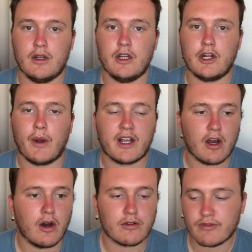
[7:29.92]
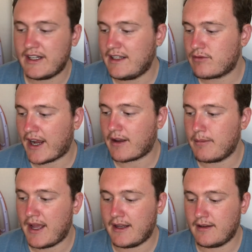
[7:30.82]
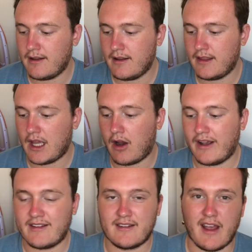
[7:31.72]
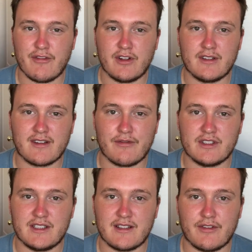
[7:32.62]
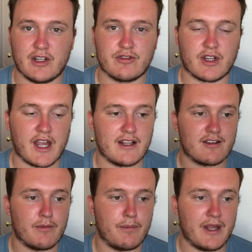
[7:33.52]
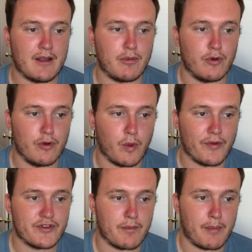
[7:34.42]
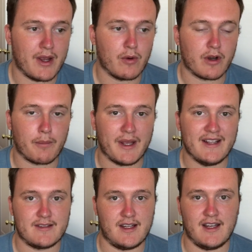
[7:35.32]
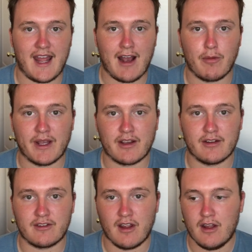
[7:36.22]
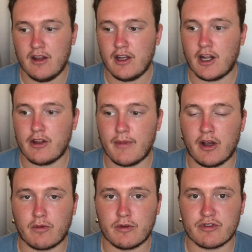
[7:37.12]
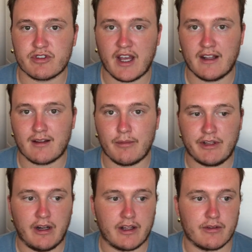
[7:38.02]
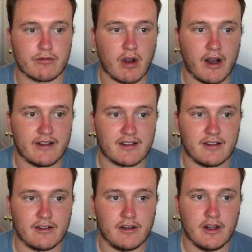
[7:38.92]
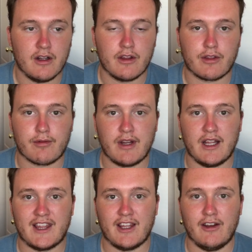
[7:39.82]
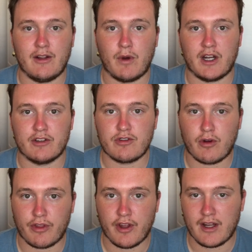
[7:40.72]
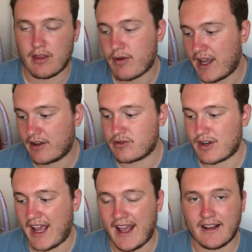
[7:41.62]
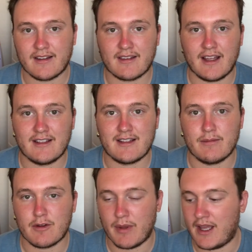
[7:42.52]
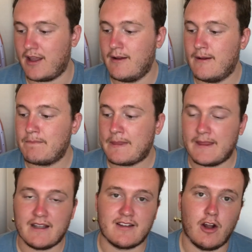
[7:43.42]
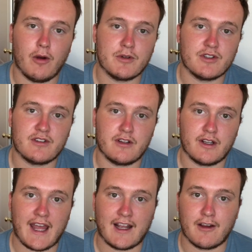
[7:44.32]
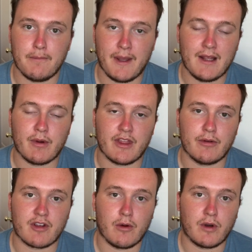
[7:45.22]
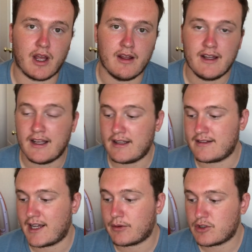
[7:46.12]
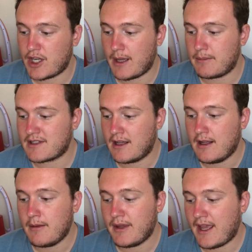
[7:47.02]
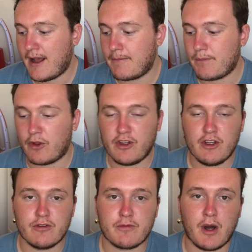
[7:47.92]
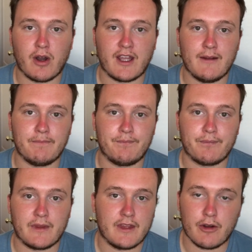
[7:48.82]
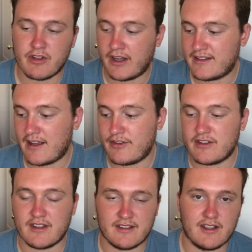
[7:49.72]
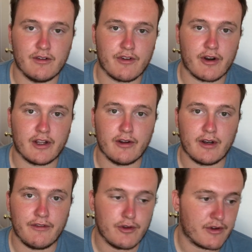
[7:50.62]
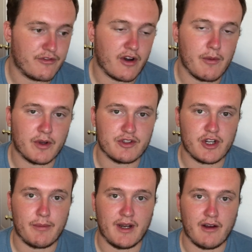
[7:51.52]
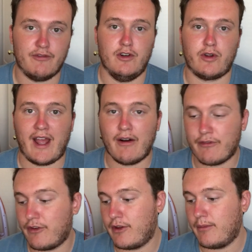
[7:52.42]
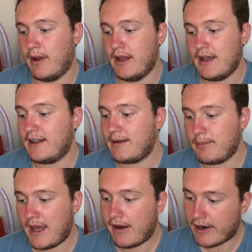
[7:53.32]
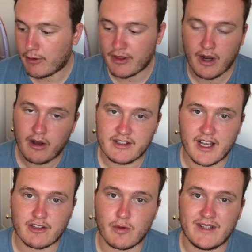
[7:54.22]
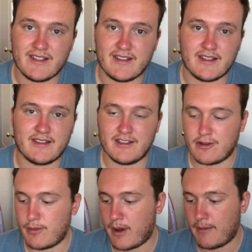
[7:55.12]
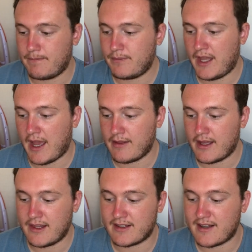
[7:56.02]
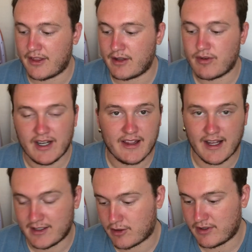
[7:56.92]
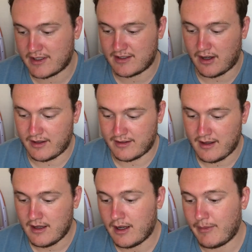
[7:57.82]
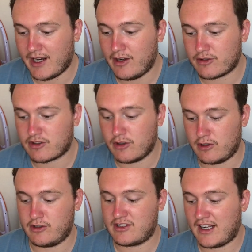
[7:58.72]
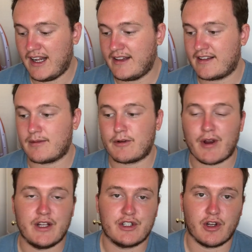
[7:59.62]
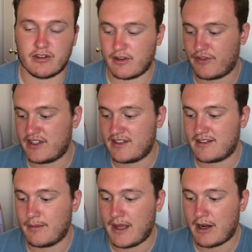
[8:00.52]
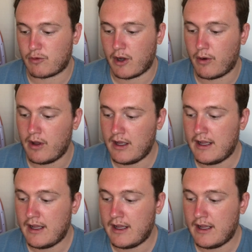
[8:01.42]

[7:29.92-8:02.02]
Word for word: You know, I can't really recommend the i7 7700K to people who want to build a PC now because, you know, you might as well just get something like the Ryzen three thirty one hundred or 3300X. They seem to be decent options that can compete with those older Intel chips. But yeah, on the used market, those i7s are still very good. If you can find one cheap enough, look out for them. And in pairing with an RTX 2060 Super, yeah, there's nothing really there to criticise. I mean, it looks good, looks clean. There's some great shots of the system as well.